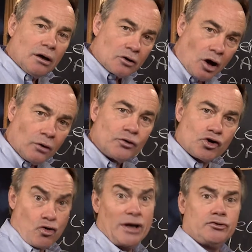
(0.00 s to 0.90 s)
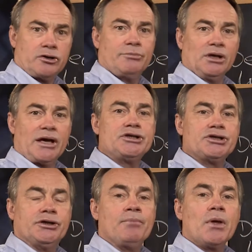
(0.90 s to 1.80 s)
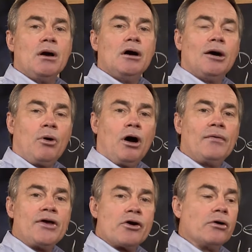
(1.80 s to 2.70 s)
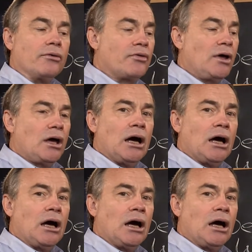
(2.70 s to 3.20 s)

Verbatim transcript: called the Great Tribulation upon the earth.